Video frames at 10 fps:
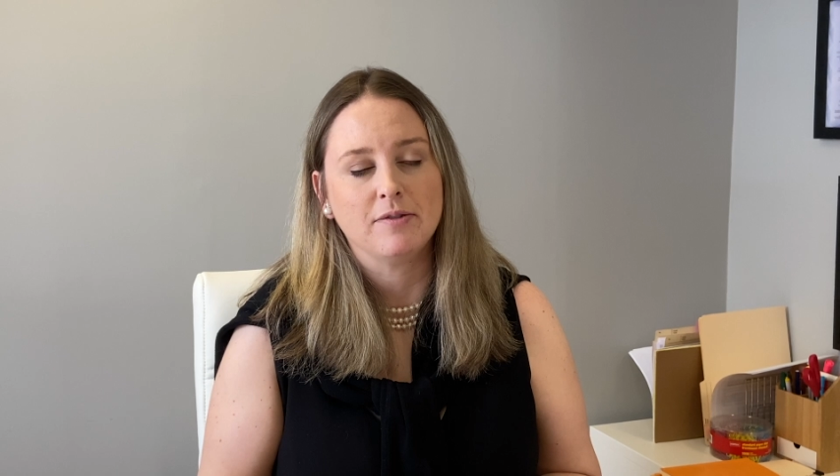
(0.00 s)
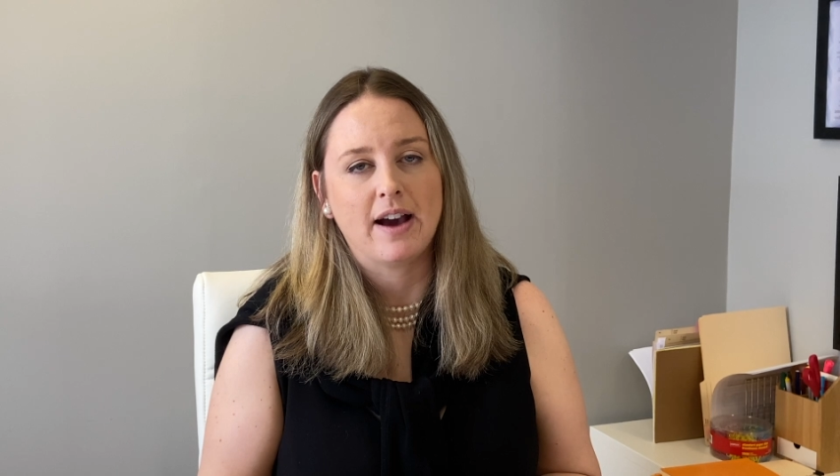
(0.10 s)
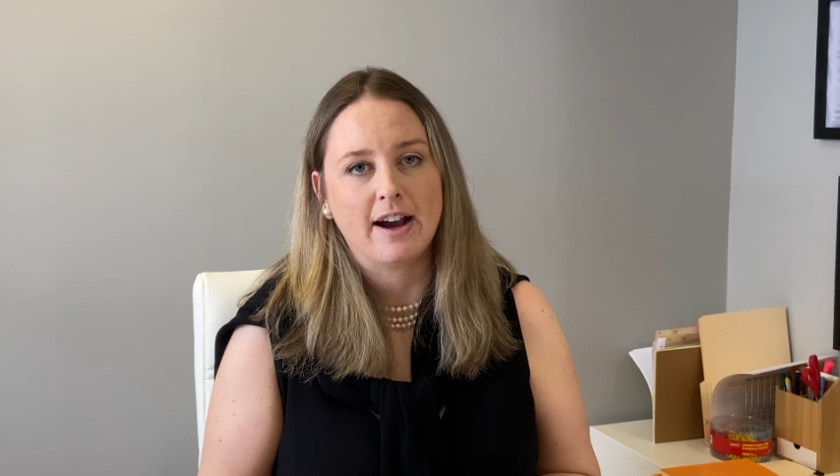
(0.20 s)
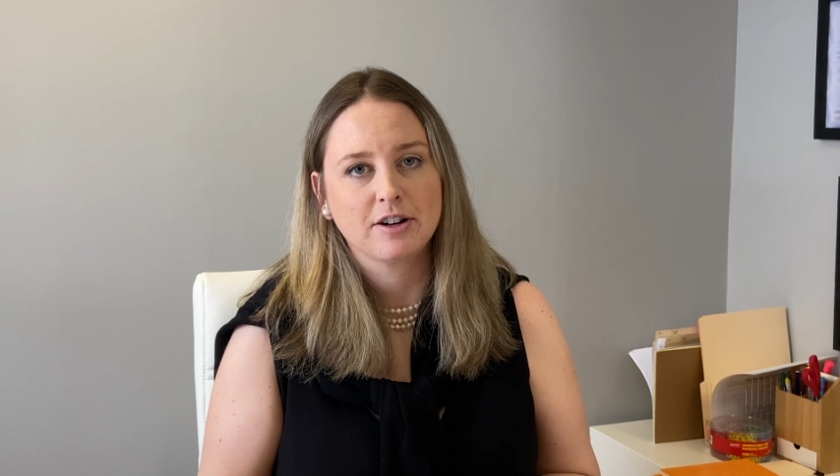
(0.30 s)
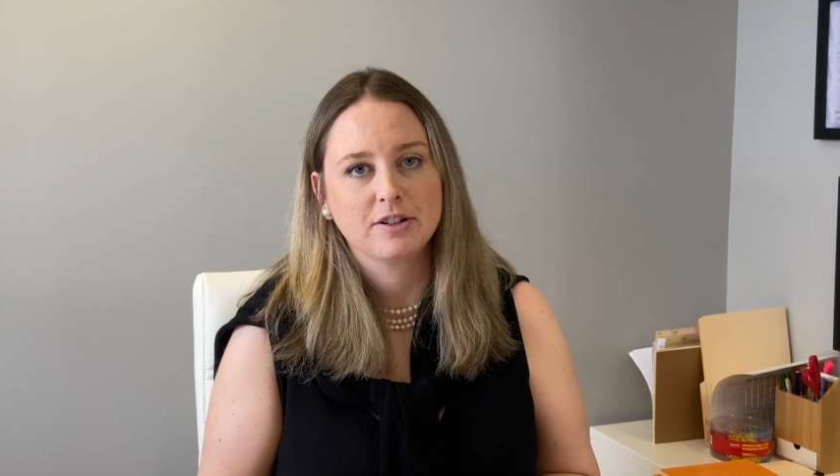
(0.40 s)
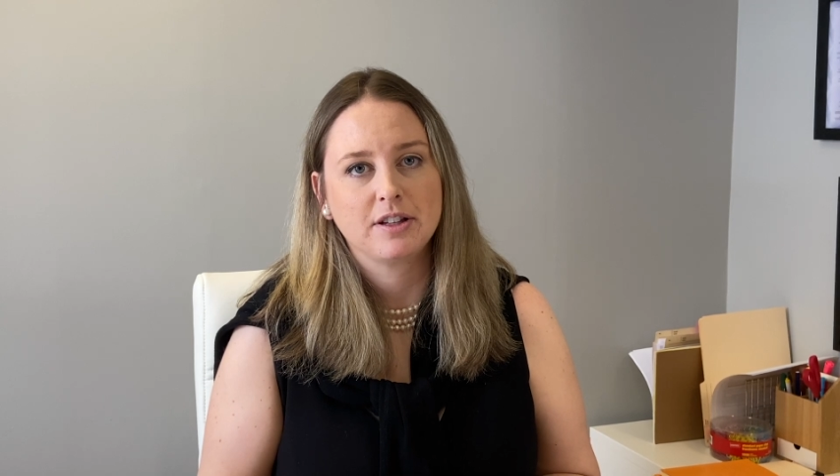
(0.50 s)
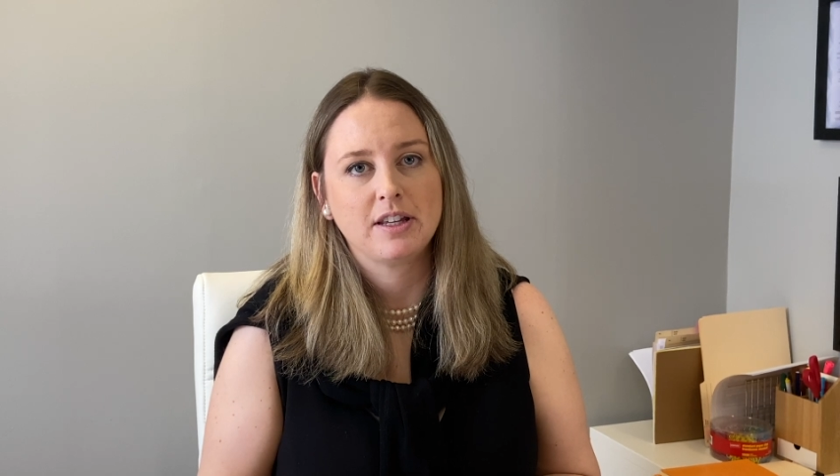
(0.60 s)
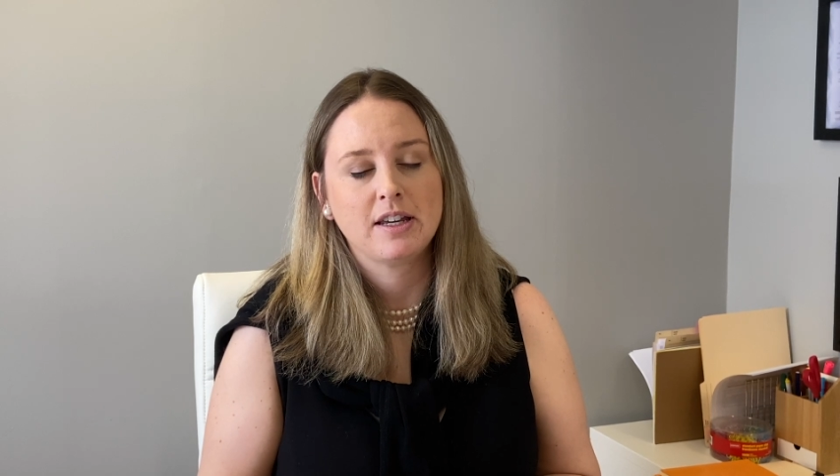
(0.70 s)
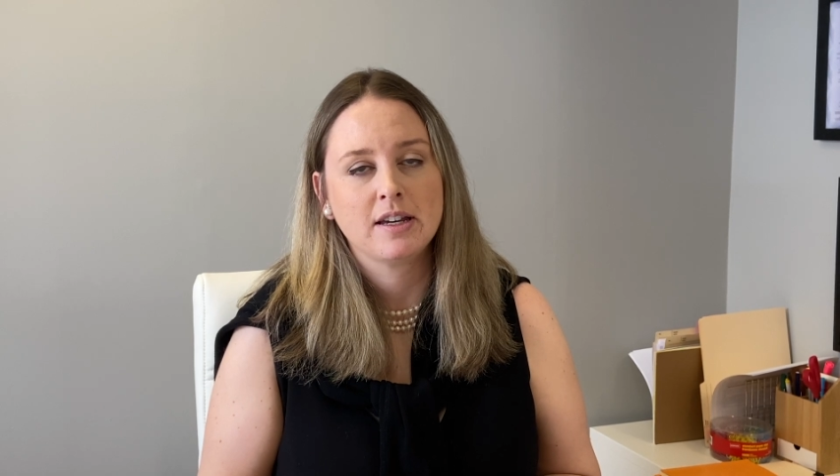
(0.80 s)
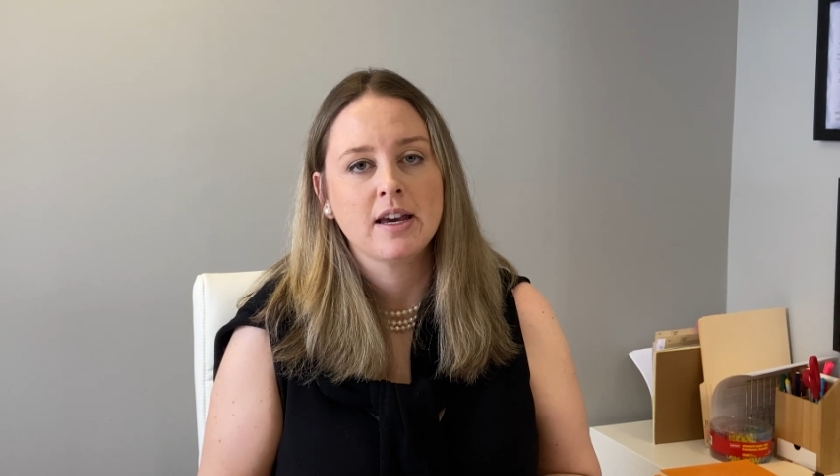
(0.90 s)

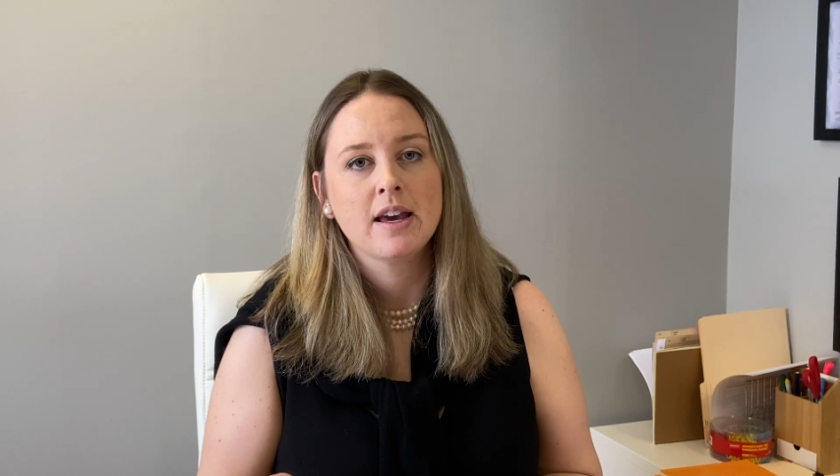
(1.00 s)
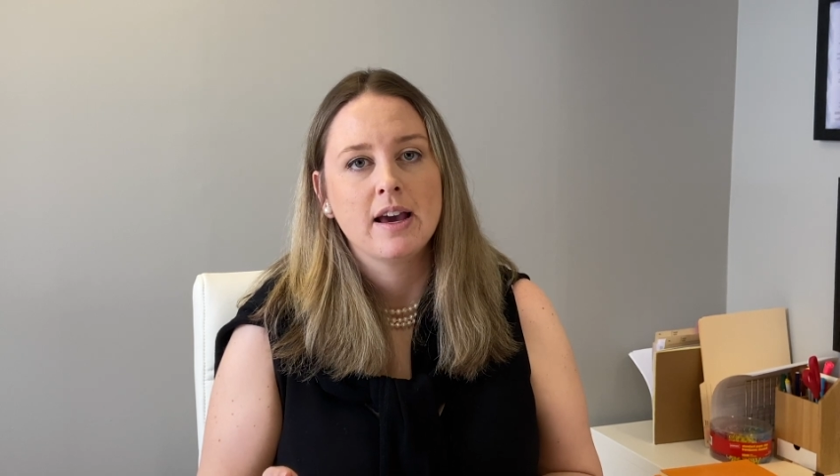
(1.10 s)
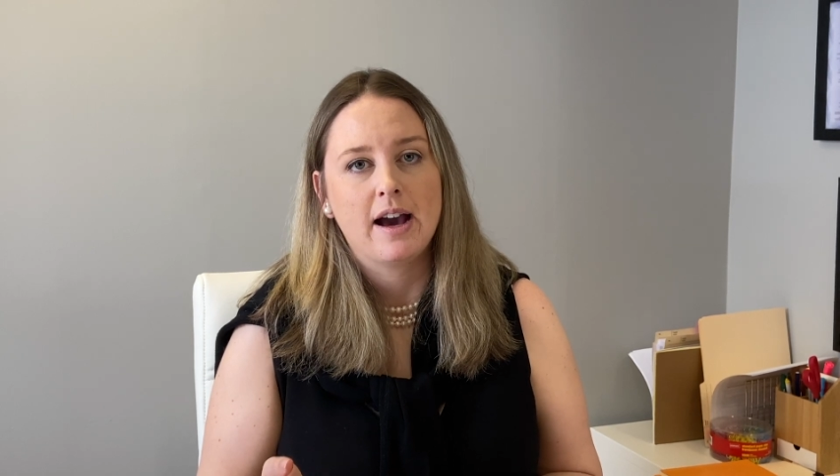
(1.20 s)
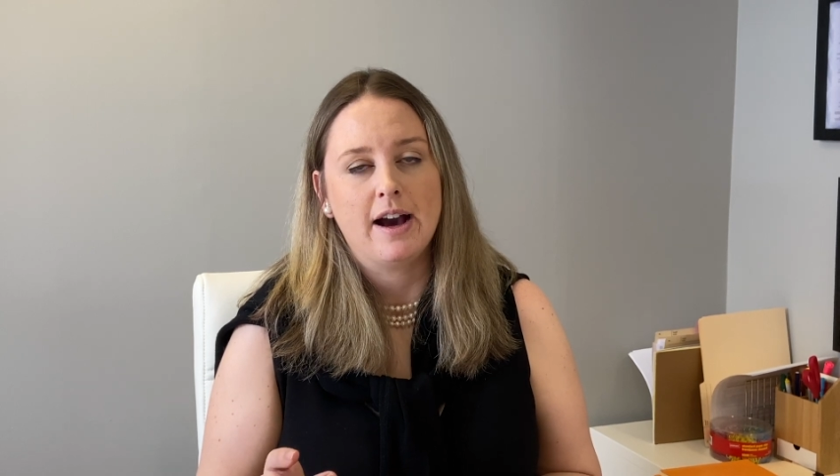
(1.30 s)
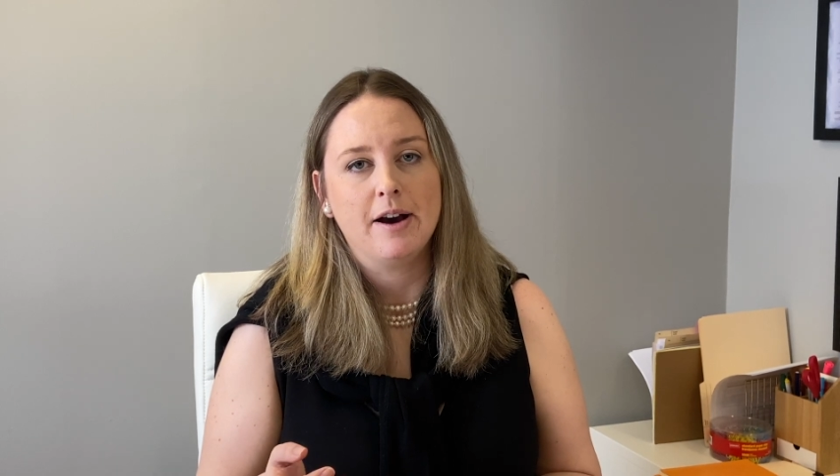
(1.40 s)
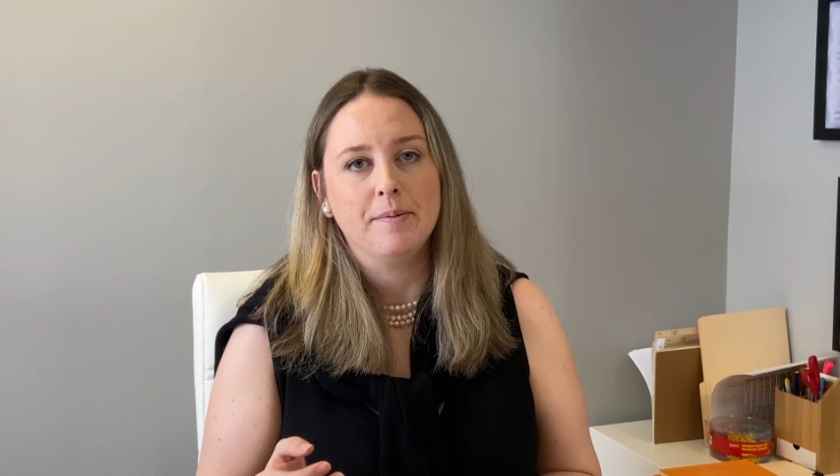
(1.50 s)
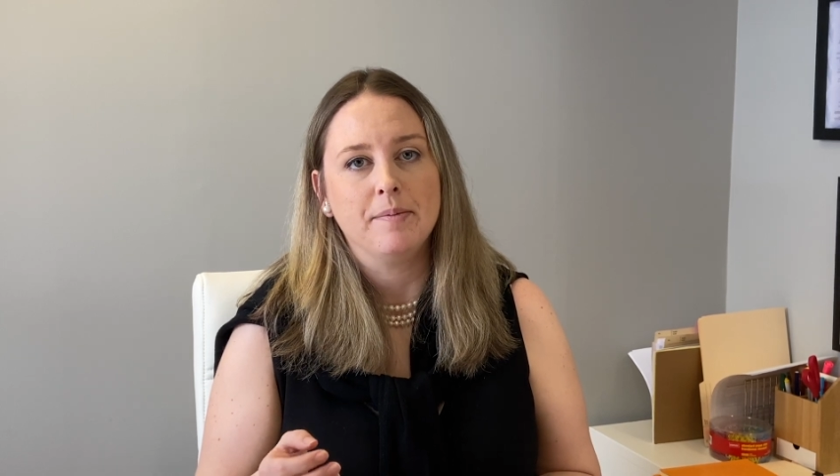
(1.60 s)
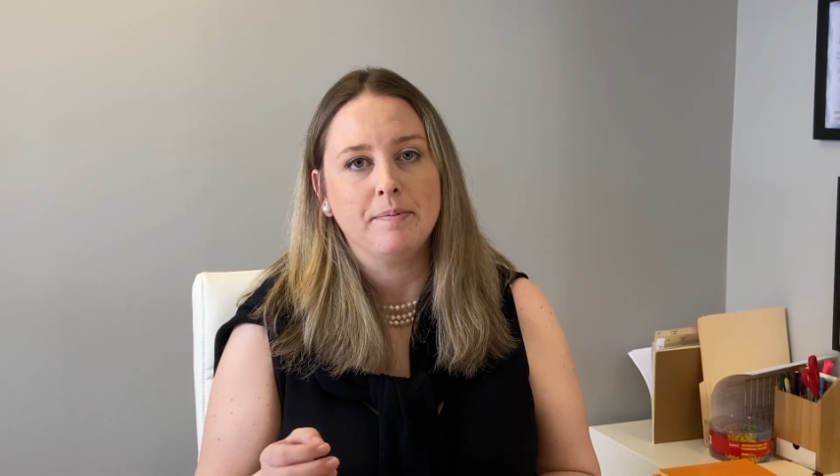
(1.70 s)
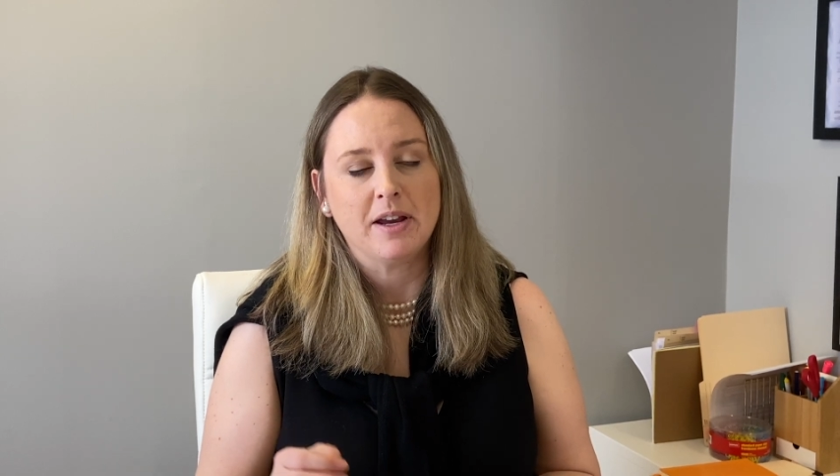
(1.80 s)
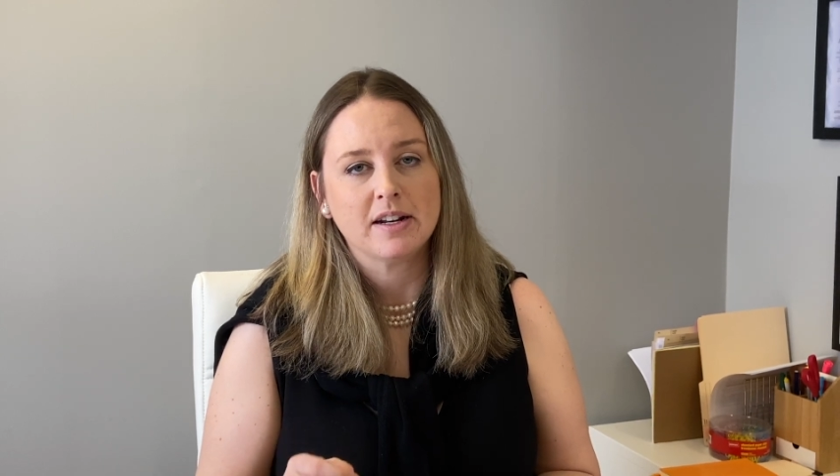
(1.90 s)
actually made